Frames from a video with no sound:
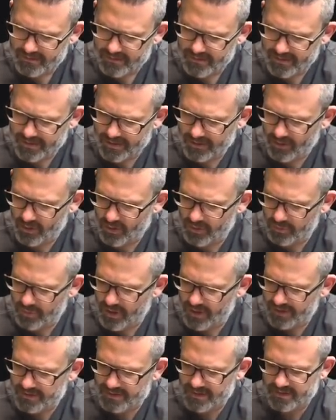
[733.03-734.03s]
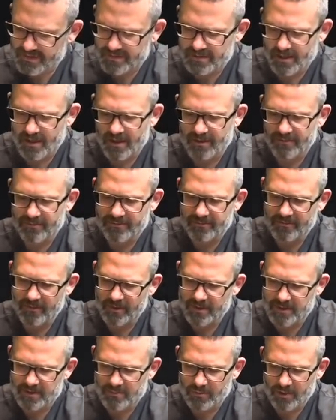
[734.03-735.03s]
Again, all the box set stuff
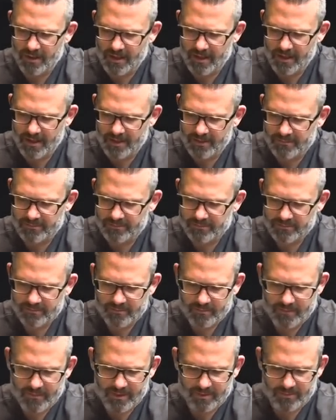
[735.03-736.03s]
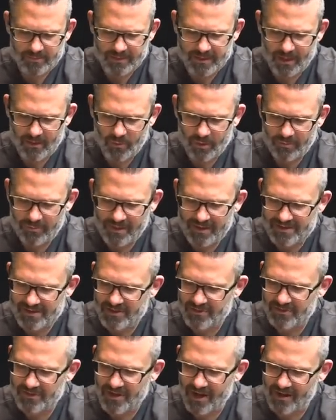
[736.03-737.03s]
on display. But that one piece of
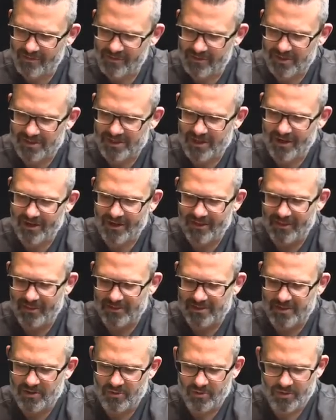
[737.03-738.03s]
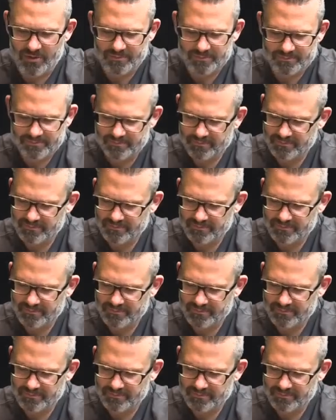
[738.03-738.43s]
new photography with the chariot, I thought was cool.